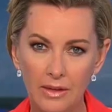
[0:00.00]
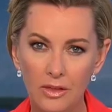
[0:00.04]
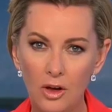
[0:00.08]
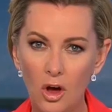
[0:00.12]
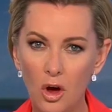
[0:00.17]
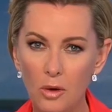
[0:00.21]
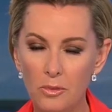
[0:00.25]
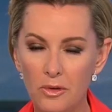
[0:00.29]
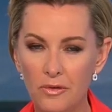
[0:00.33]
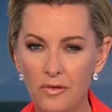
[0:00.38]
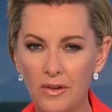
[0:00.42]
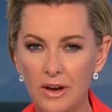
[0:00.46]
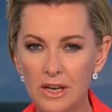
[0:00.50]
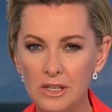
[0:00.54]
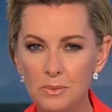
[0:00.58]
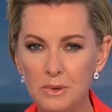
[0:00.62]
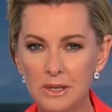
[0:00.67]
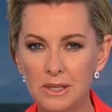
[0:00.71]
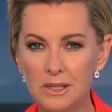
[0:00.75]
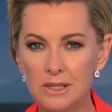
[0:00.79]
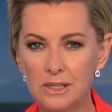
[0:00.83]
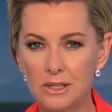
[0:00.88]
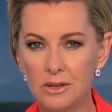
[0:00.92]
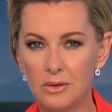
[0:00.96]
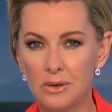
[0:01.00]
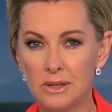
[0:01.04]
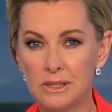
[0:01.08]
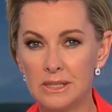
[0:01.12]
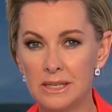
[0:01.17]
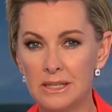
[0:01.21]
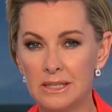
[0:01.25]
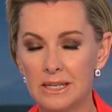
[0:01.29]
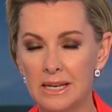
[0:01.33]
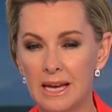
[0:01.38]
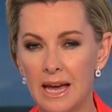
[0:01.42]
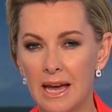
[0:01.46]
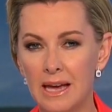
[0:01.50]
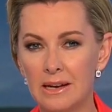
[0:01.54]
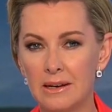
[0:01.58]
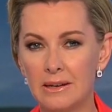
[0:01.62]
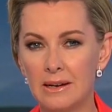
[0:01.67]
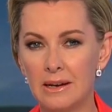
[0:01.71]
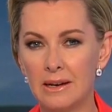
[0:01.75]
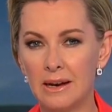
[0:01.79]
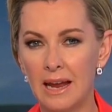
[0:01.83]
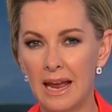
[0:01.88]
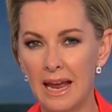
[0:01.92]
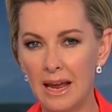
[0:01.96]
The Home Affairs Minister has indicated
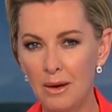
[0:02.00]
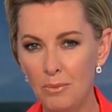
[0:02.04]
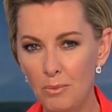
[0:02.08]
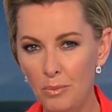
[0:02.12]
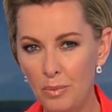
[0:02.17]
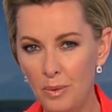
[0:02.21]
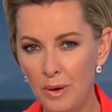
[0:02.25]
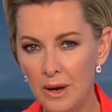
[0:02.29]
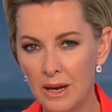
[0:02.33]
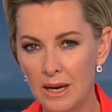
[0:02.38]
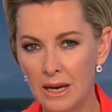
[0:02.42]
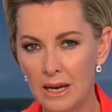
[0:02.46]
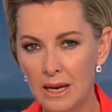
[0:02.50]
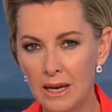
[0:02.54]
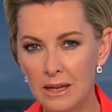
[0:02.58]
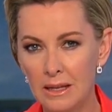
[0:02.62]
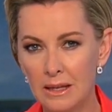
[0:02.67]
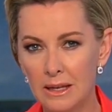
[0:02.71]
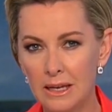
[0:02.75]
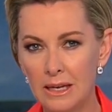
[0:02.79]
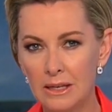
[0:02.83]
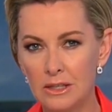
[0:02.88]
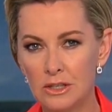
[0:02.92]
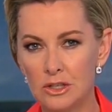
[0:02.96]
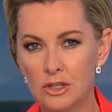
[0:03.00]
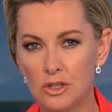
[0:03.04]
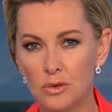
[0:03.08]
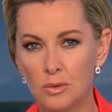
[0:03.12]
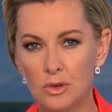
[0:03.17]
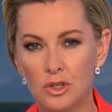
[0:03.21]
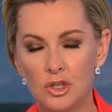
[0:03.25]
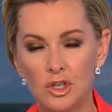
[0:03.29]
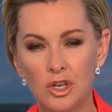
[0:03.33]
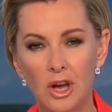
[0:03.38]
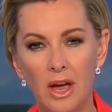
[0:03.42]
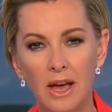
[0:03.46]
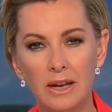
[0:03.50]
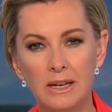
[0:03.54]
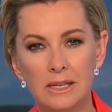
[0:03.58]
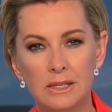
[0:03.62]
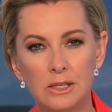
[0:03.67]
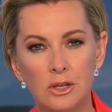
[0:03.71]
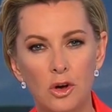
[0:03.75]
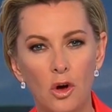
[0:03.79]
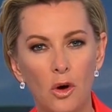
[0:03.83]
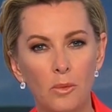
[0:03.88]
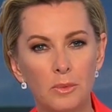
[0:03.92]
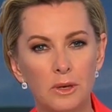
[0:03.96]
an MP linked to a
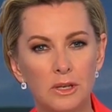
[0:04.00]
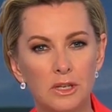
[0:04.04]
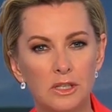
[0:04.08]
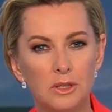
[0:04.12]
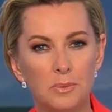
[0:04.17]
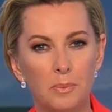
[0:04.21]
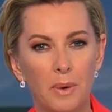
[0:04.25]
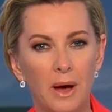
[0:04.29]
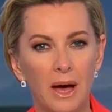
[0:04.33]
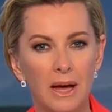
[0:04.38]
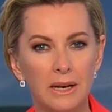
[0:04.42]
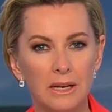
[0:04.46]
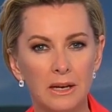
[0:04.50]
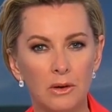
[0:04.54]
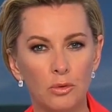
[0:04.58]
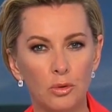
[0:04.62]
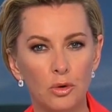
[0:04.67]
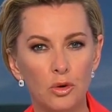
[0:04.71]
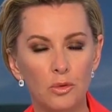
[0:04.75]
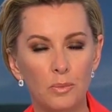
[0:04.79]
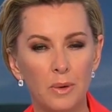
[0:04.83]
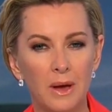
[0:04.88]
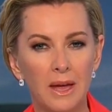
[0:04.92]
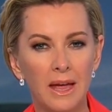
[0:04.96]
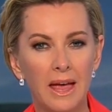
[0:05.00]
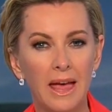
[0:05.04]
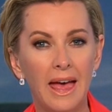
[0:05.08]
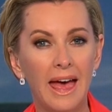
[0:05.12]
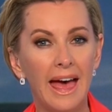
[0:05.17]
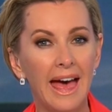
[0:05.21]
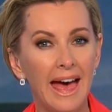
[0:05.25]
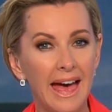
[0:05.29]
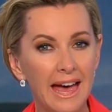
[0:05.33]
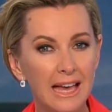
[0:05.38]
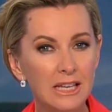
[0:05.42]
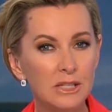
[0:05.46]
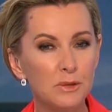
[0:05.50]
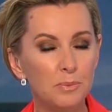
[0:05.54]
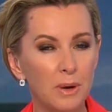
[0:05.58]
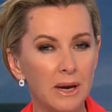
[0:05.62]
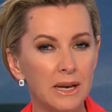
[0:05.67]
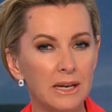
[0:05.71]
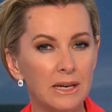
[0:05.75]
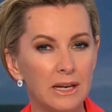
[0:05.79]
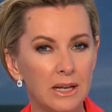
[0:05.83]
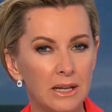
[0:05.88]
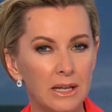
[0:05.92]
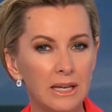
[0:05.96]
Chinese Communist Party group has
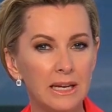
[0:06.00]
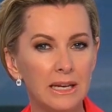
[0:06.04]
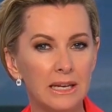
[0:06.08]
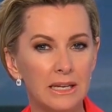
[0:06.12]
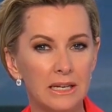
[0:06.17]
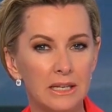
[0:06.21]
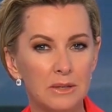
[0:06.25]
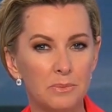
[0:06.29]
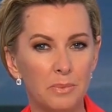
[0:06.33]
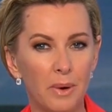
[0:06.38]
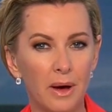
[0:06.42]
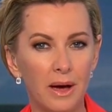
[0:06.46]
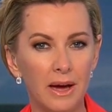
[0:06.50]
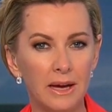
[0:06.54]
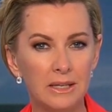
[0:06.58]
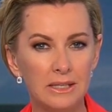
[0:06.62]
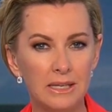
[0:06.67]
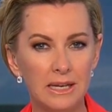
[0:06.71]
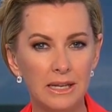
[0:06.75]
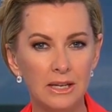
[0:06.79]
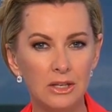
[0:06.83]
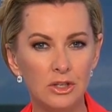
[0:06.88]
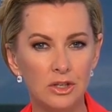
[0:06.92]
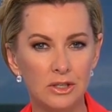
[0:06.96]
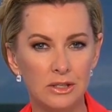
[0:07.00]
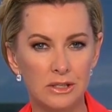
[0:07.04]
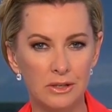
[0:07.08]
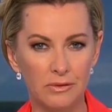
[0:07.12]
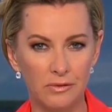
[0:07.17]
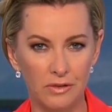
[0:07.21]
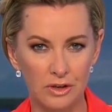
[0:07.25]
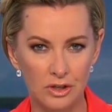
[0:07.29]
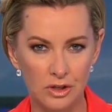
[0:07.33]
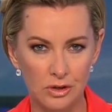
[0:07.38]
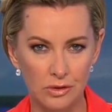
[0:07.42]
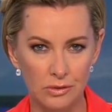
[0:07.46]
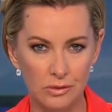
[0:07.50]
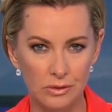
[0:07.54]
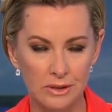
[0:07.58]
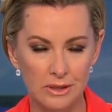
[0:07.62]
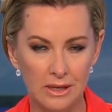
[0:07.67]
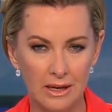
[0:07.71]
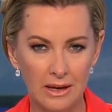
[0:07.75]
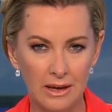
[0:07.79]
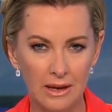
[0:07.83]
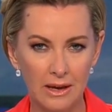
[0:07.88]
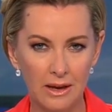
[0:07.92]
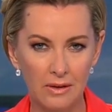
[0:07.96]
been cleared by intelligence officials.
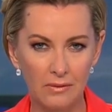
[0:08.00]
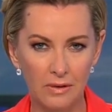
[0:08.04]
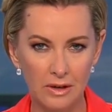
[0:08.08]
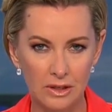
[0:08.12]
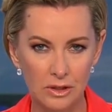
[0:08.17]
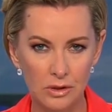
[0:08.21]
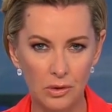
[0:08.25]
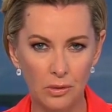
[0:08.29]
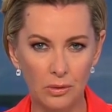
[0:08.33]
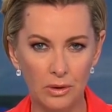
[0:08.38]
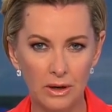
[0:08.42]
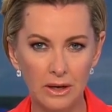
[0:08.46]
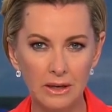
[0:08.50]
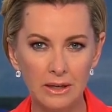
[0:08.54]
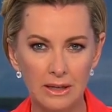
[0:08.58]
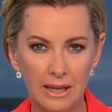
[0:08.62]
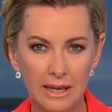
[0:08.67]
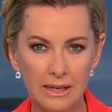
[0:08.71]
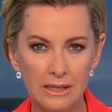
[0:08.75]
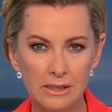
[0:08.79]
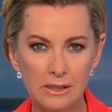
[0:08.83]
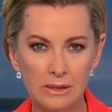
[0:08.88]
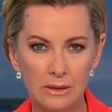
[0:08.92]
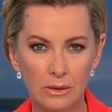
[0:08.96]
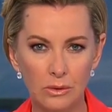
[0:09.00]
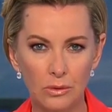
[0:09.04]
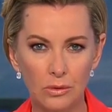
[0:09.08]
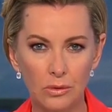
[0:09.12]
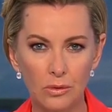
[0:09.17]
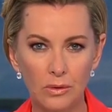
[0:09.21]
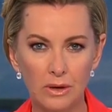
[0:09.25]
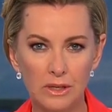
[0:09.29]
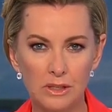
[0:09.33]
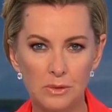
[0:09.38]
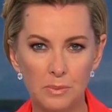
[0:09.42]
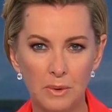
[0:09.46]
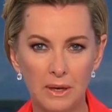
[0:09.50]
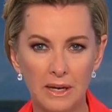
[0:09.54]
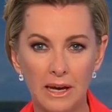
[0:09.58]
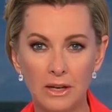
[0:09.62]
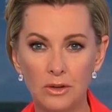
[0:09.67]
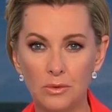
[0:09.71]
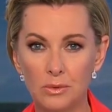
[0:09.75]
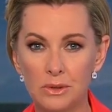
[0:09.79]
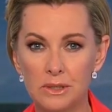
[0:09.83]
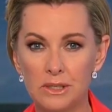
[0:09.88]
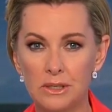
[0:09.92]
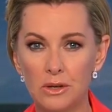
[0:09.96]
Victorian Gladys Liu has been
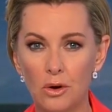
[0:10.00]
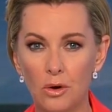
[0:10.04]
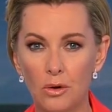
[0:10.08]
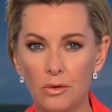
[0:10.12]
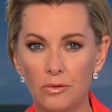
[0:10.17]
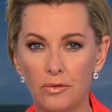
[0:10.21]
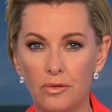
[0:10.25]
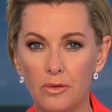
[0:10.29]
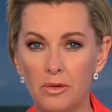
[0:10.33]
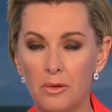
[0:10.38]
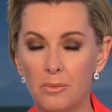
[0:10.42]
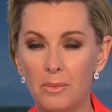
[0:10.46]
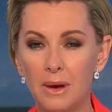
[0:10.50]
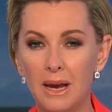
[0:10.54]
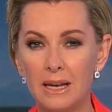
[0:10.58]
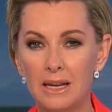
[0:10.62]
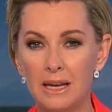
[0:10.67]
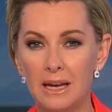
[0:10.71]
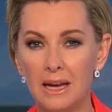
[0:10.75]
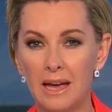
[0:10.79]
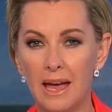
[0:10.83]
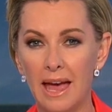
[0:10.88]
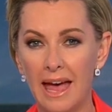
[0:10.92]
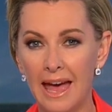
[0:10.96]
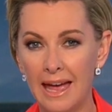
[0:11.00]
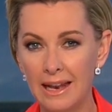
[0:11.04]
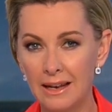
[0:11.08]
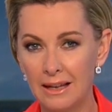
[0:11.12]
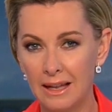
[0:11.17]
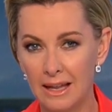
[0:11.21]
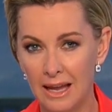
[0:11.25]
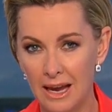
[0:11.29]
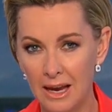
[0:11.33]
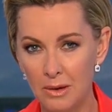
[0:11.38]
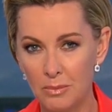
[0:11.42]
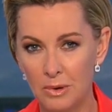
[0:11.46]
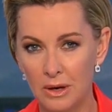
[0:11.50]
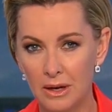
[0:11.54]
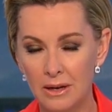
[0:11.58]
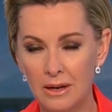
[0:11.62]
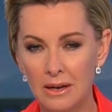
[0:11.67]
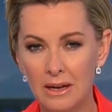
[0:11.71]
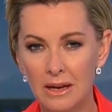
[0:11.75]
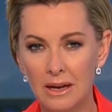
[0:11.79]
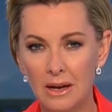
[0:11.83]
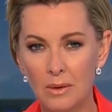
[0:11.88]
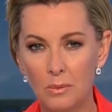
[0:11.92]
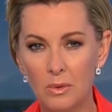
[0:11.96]
under assault from the media and Labor,
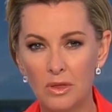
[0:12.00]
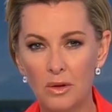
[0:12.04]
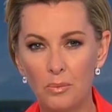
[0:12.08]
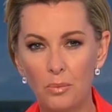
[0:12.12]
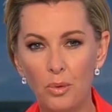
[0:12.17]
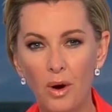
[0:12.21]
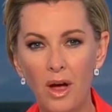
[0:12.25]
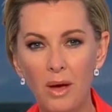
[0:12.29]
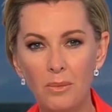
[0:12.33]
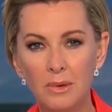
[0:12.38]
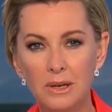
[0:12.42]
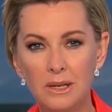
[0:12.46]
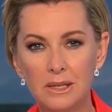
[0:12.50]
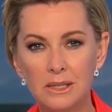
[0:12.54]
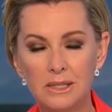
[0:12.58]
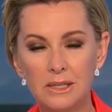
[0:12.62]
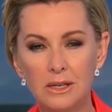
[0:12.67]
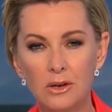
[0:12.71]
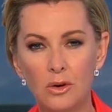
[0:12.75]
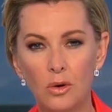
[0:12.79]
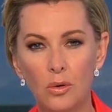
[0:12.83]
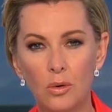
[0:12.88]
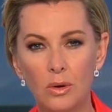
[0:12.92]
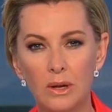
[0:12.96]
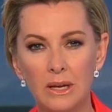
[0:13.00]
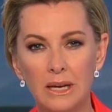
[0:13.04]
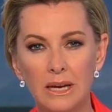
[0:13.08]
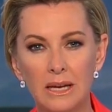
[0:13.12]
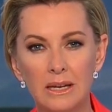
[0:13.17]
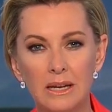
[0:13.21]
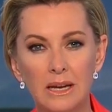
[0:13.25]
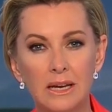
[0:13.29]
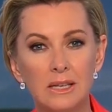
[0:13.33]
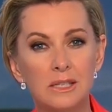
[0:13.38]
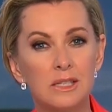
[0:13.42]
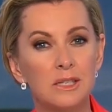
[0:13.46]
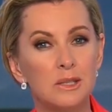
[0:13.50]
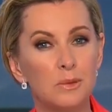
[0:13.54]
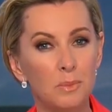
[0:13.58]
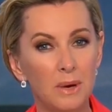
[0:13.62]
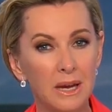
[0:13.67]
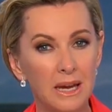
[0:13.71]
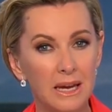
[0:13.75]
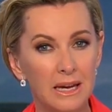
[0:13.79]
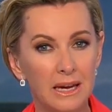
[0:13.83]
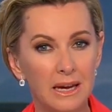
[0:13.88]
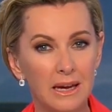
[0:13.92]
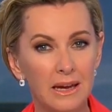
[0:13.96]
with the Prime Minister calling it a
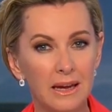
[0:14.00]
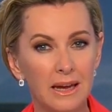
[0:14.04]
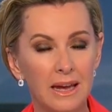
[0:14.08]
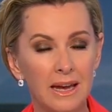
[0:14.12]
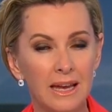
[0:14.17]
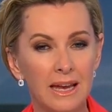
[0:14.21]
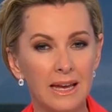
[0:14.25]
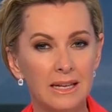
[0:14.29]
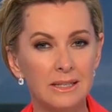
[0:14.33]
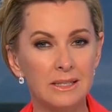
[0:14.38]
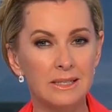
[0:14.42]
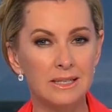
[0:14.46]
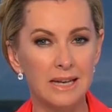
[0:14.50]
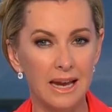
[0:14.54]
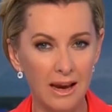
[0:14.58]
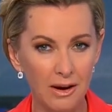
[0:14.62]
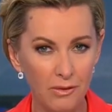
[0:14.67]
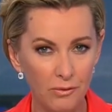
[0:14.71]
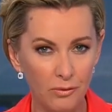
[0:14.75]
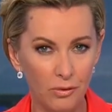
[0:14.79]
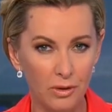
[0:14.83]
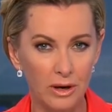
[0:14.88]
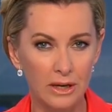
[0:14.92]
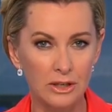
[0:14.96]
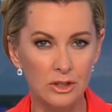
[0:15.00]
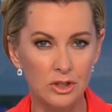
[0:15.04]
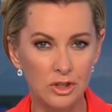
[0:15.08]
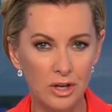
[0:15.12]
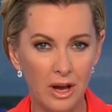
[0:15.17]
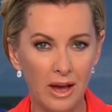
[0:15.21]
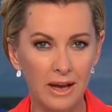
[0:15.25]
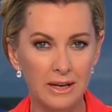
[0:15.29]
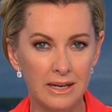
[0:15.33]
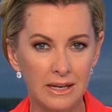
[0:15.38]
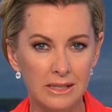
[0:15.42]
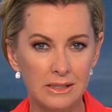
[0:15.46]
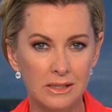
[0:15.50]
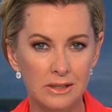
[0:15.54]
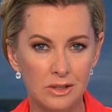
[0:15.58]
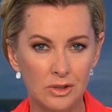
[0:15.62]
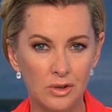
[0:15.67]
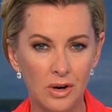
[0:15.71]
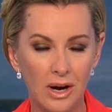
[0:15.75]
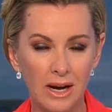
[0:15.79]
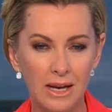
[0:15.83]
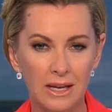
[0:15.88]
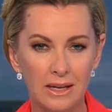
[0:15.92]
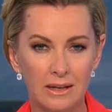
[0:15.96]
smear against every Chinese
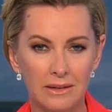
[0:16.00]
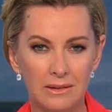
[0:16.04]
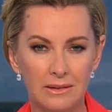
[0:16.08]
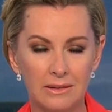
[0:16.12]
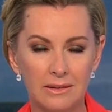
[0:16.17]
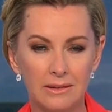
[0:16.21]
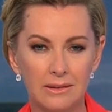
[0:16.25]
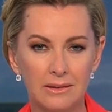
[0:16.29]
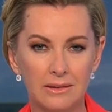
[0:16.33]
Australian.